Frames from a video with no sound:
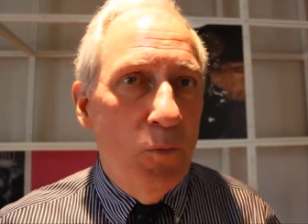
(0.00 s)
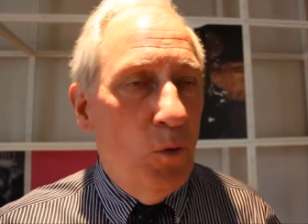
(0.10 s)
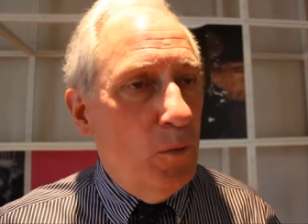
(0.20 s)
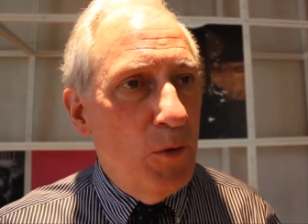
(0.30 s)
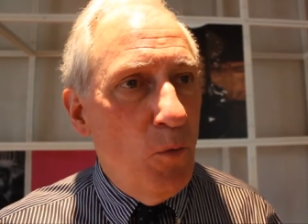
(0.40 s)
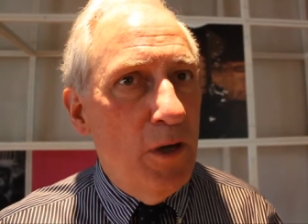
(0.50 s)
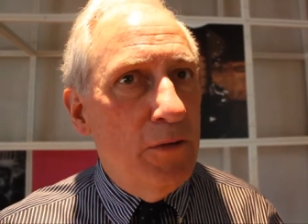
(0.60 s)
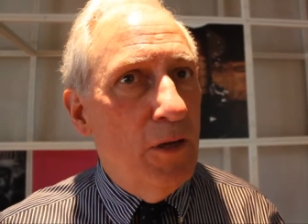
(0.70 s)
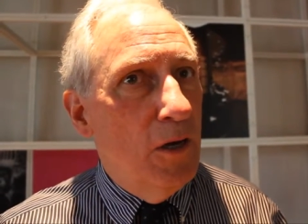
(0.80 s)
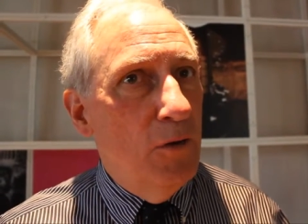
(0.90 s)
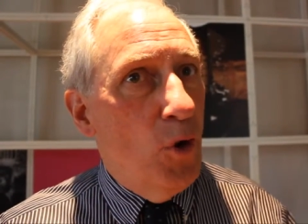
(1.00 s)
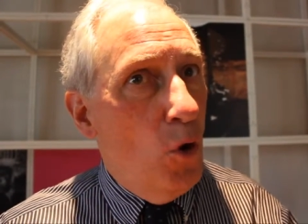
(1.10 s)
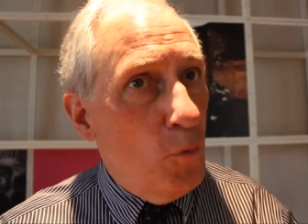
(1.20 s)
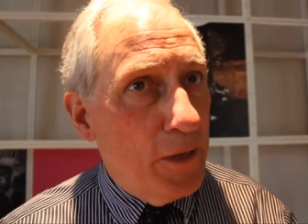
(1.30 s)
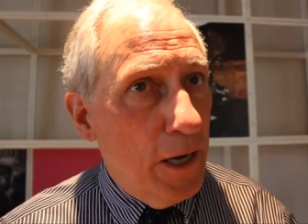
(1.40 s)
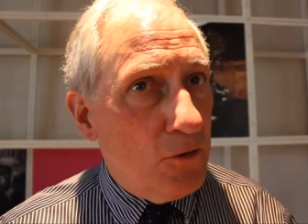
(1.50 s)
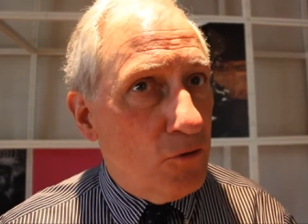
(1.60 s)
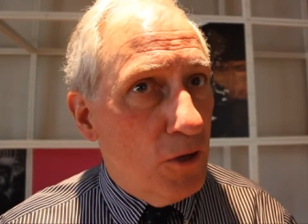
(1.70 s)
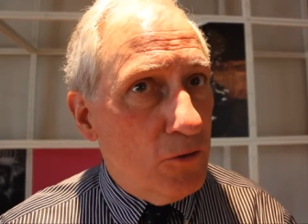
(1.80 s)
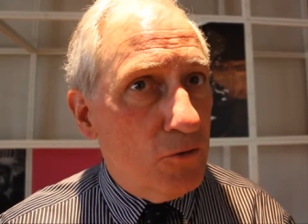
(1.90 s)
will be one of open
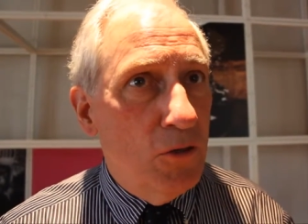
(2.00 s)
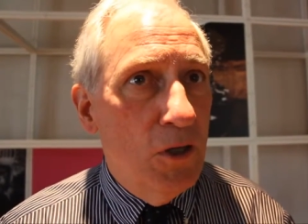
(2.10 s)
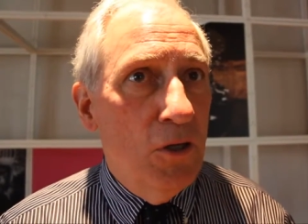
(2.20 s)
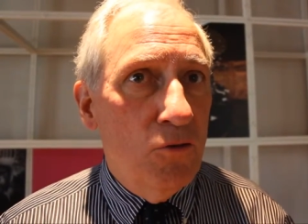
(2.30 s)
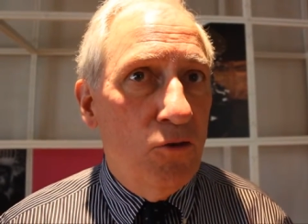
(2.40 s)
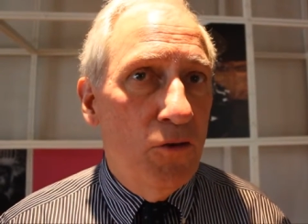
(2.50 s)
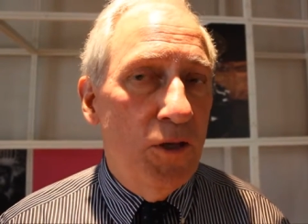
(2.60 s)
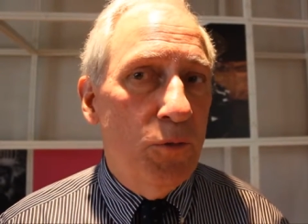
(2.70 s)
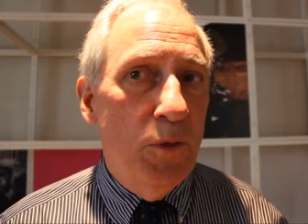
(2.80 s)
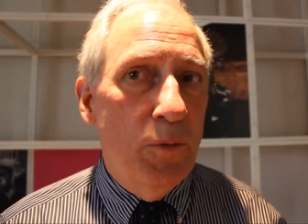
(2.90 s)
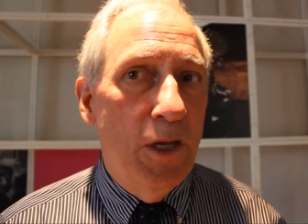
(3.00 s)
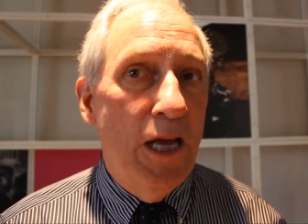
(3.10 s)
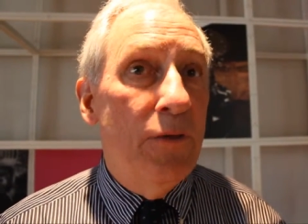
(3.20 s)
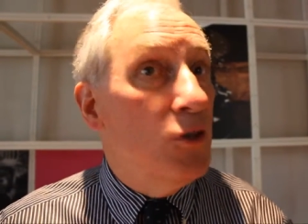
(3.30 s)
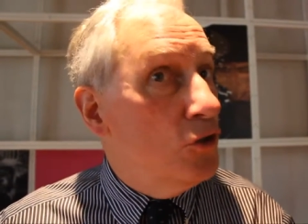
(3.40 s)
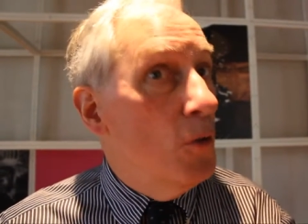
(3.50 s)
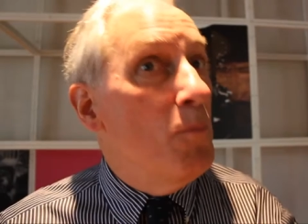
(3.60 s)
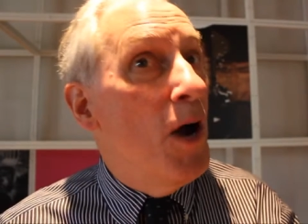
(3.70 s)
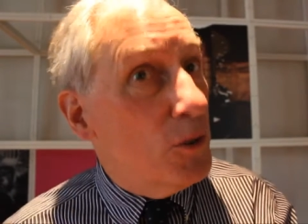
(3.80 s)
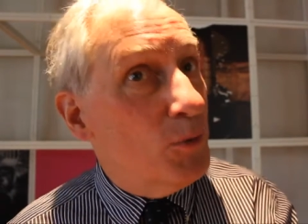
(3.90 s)
access so that we will have the
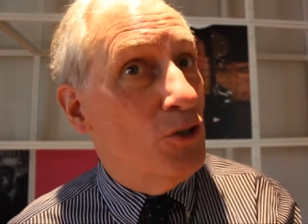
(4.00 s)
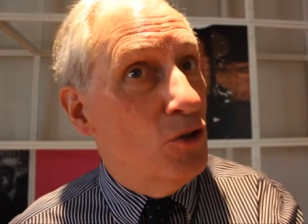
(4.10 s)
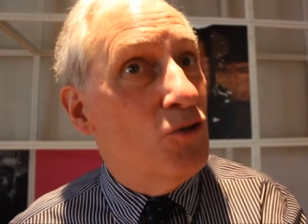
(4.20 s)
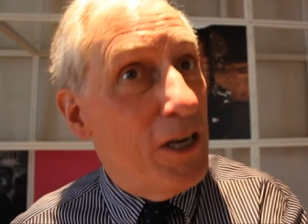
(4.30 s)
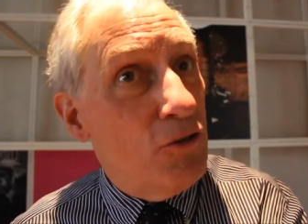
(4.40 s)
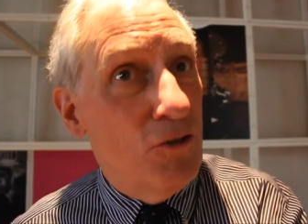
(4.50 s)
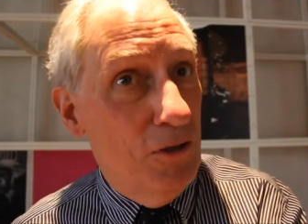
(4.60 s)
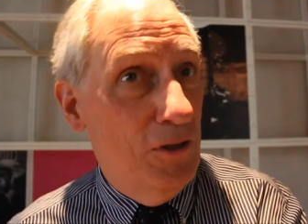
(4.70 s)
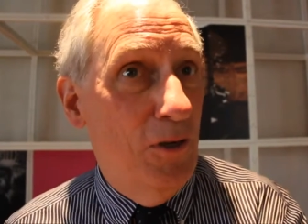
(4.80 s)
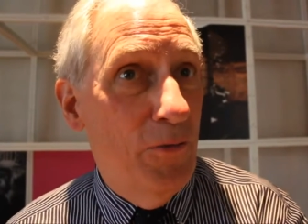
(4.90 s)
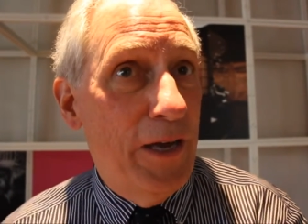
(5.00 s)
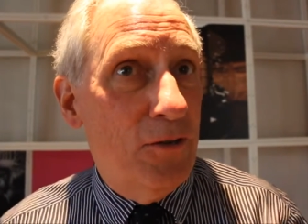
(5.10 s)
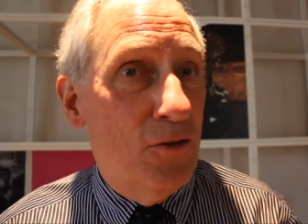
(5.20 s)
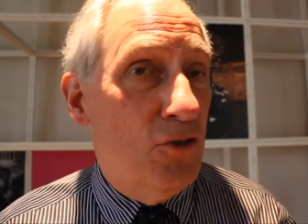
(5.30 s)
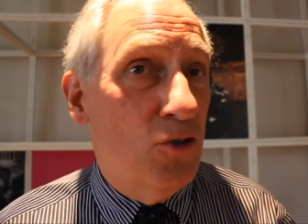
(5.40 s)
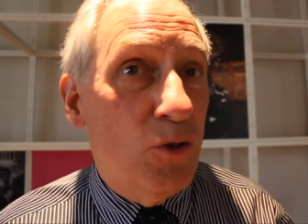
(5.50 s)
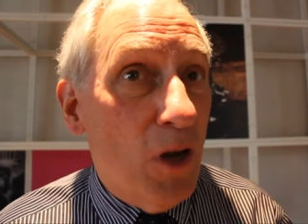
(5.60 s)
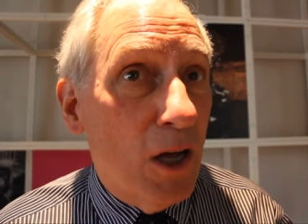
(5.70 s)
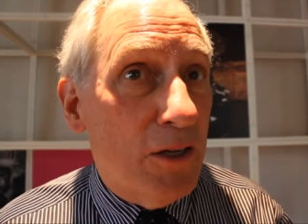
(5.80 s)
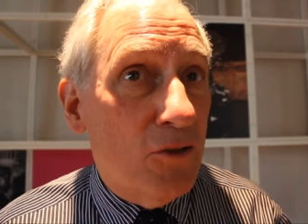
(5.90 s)
democratization of access to
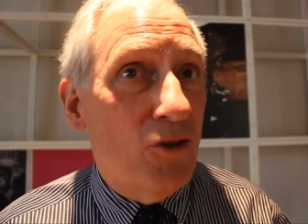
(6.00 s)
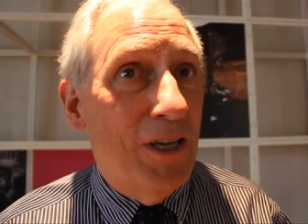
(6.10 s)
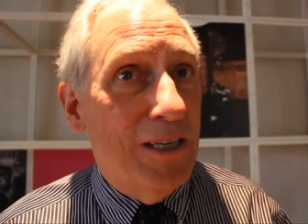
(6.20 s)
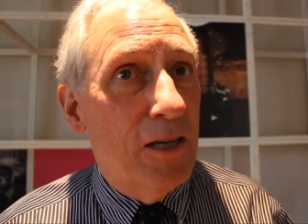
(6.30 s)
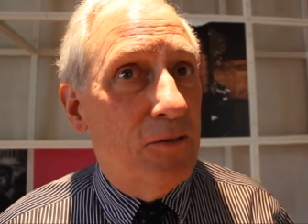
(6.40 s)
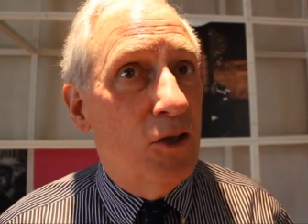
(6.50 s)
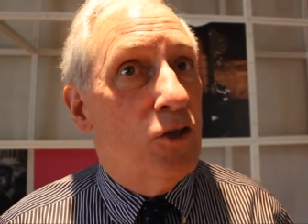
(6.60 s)
knowledge and not the